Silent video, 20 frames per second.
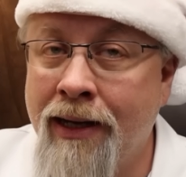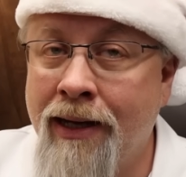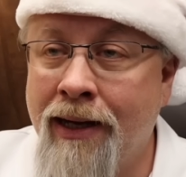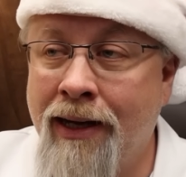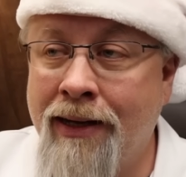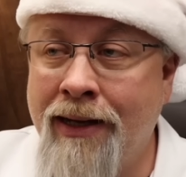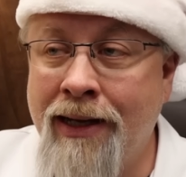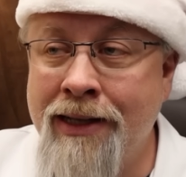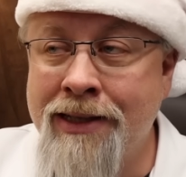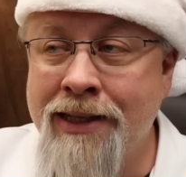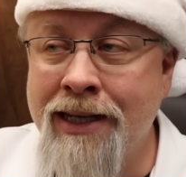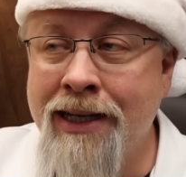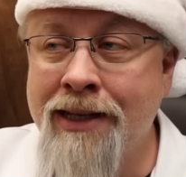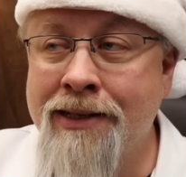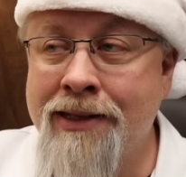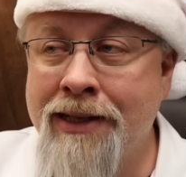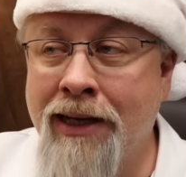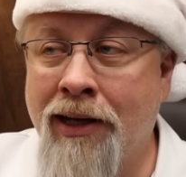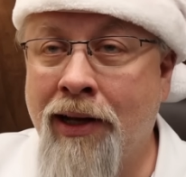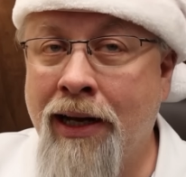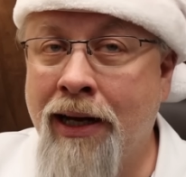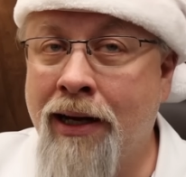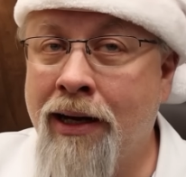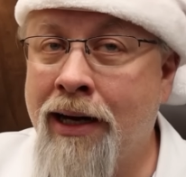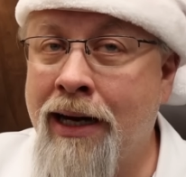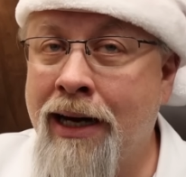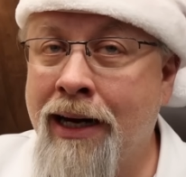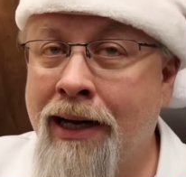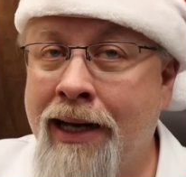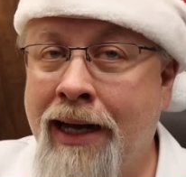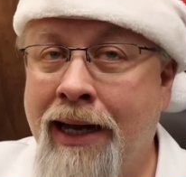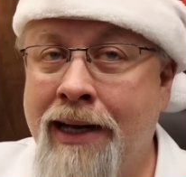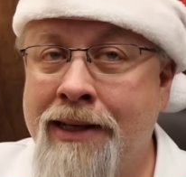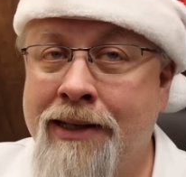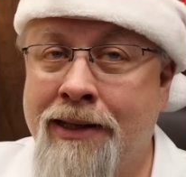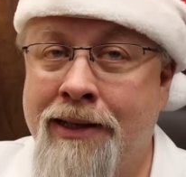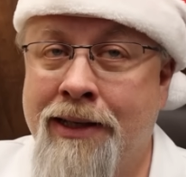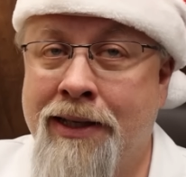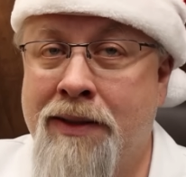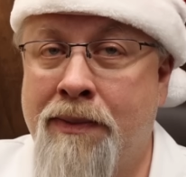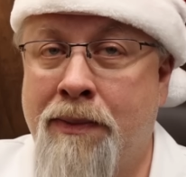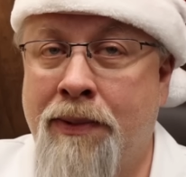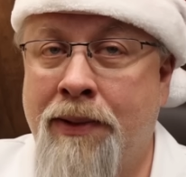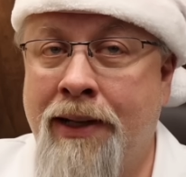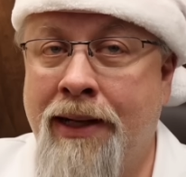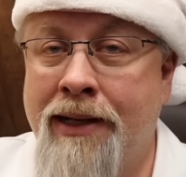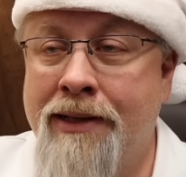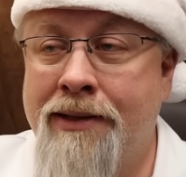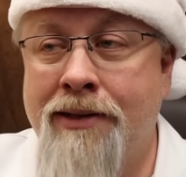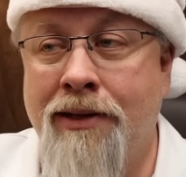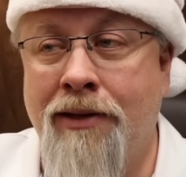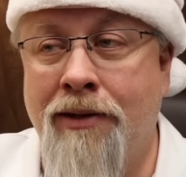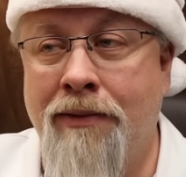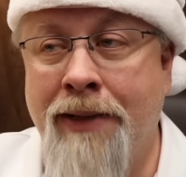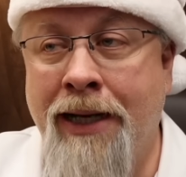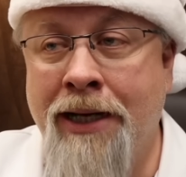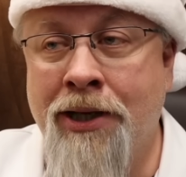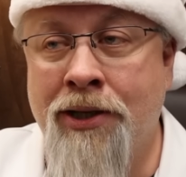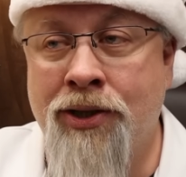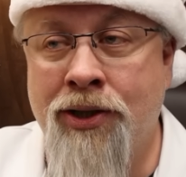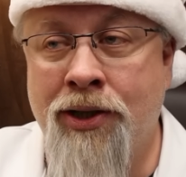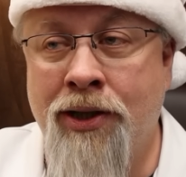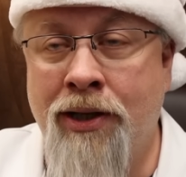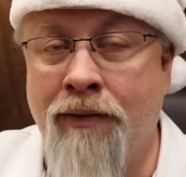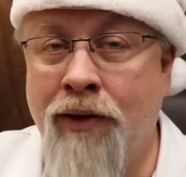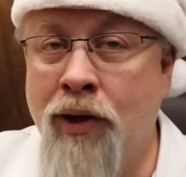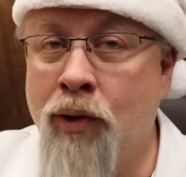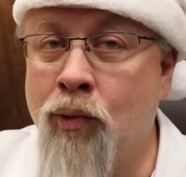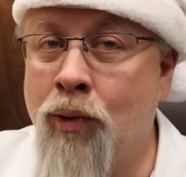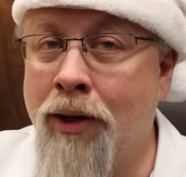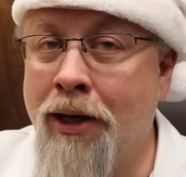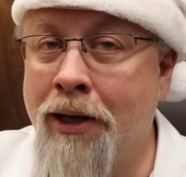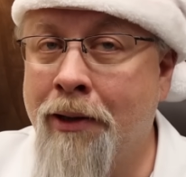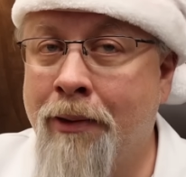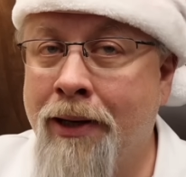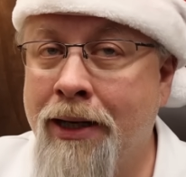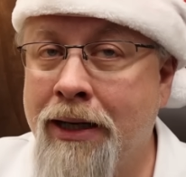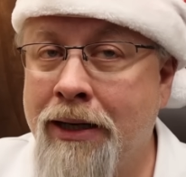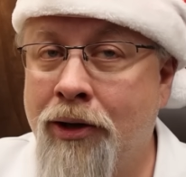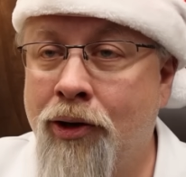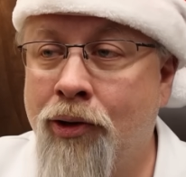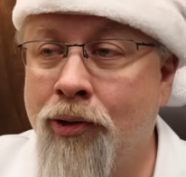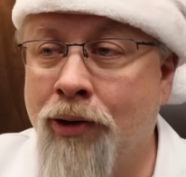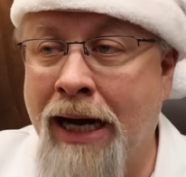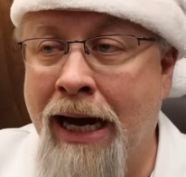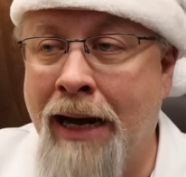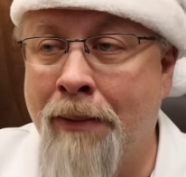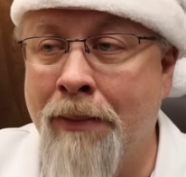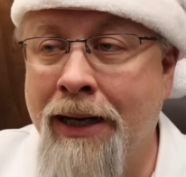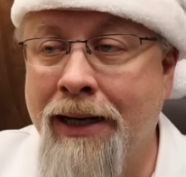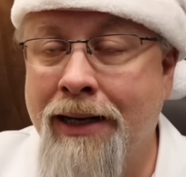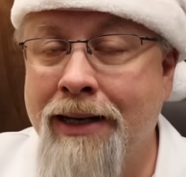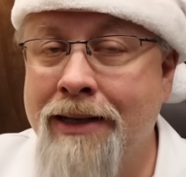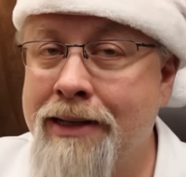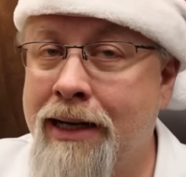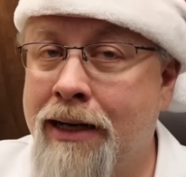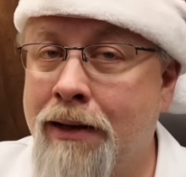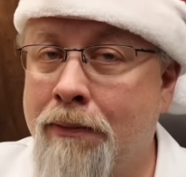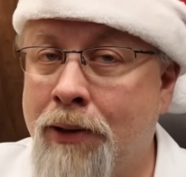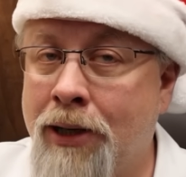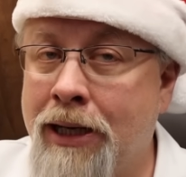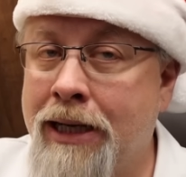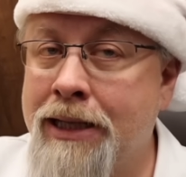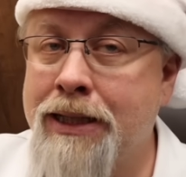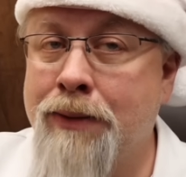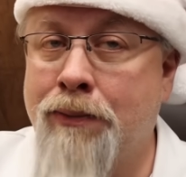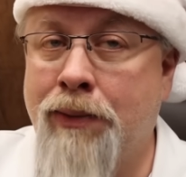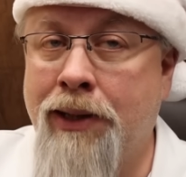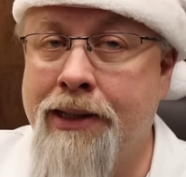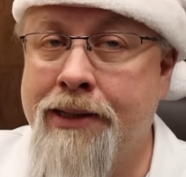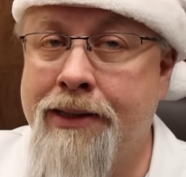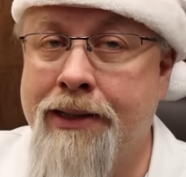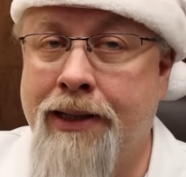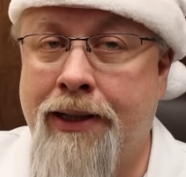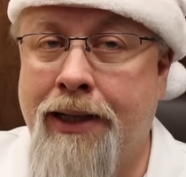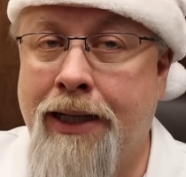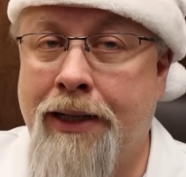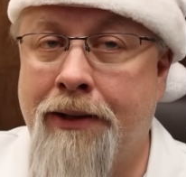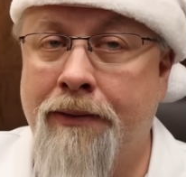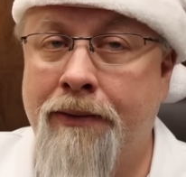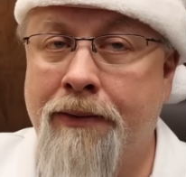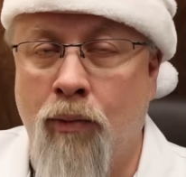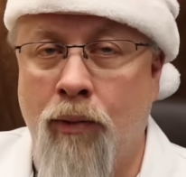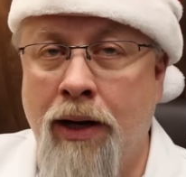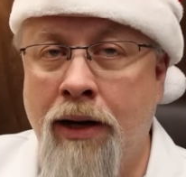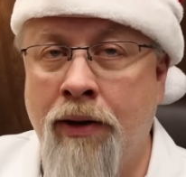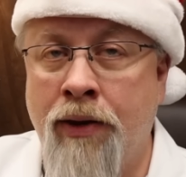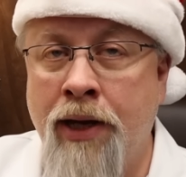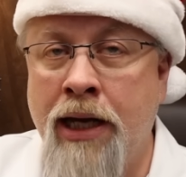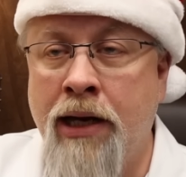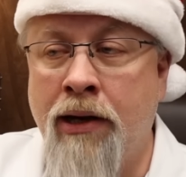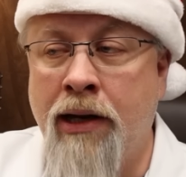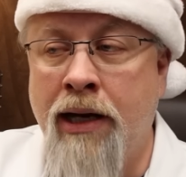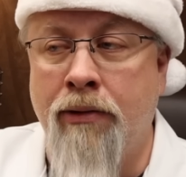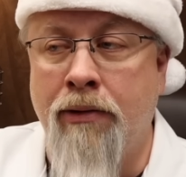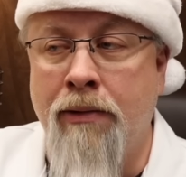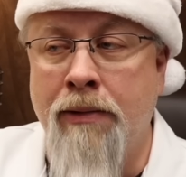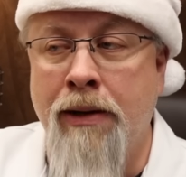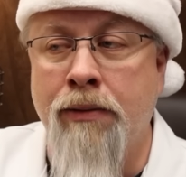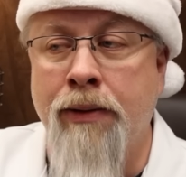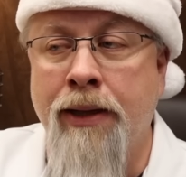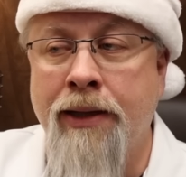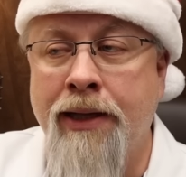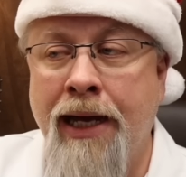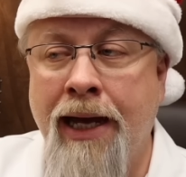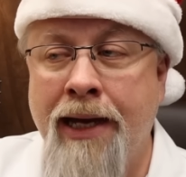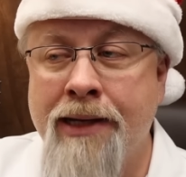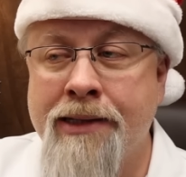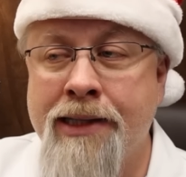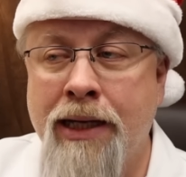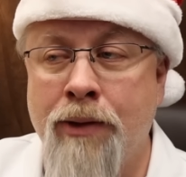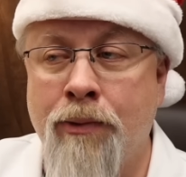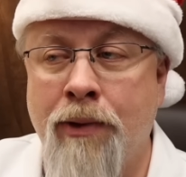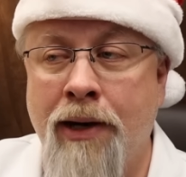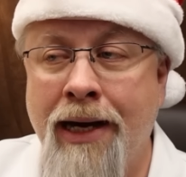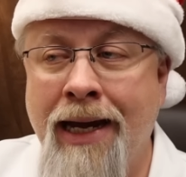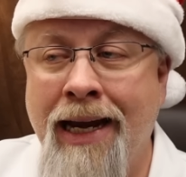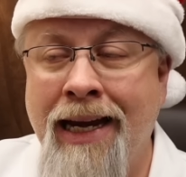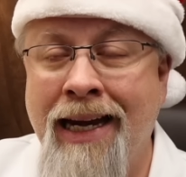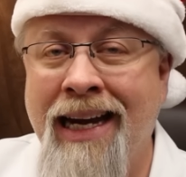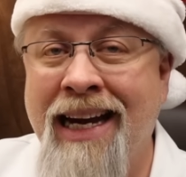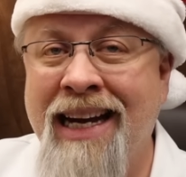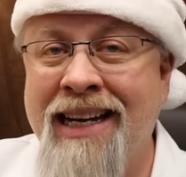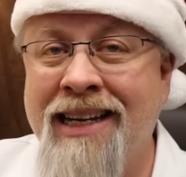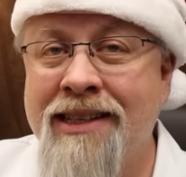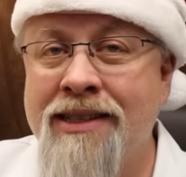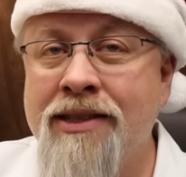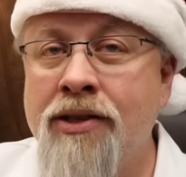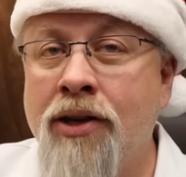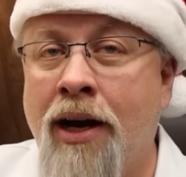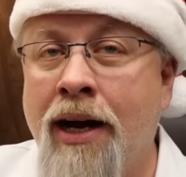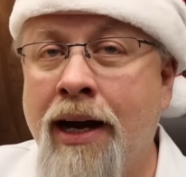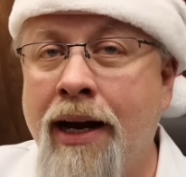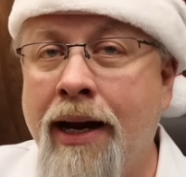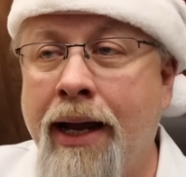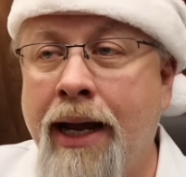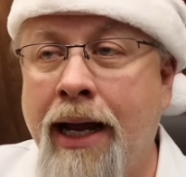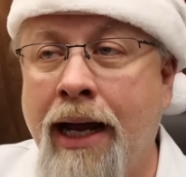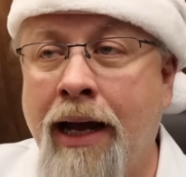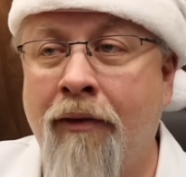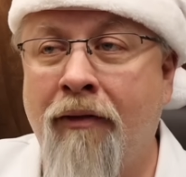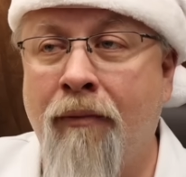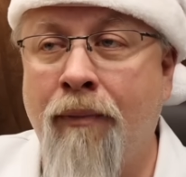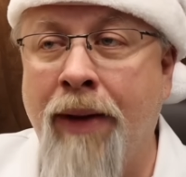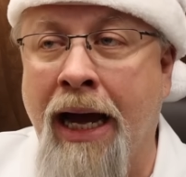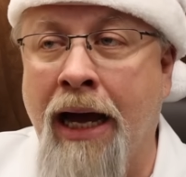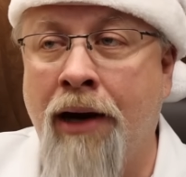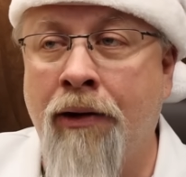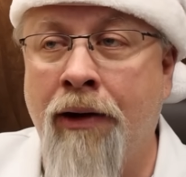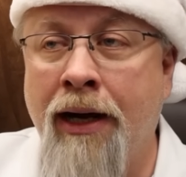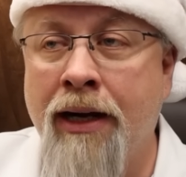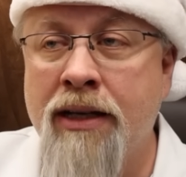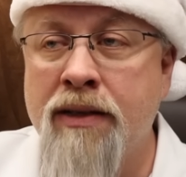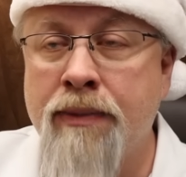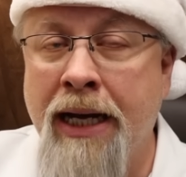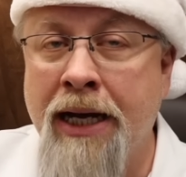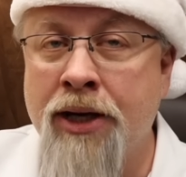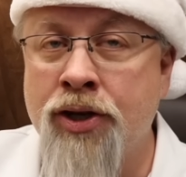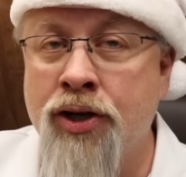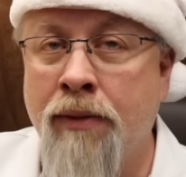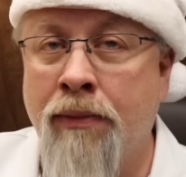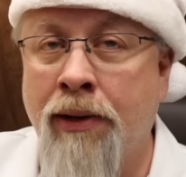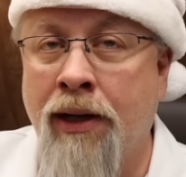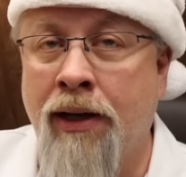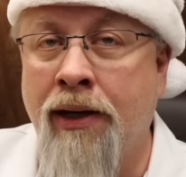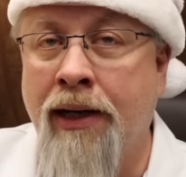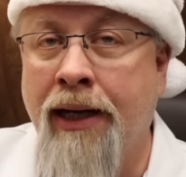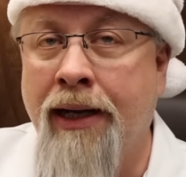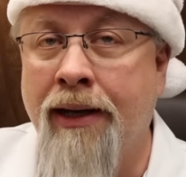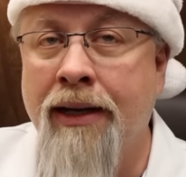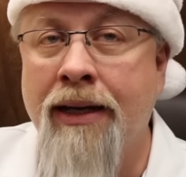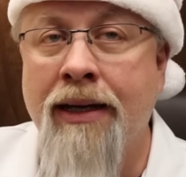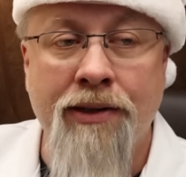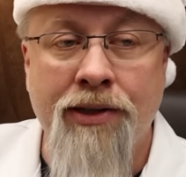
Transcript: And these things sell like hotcakes at this price, so make sure if you want one, you grab it because it could possibly sell out. One thing you need to remember about the AC180, it does not have battery expansion ability.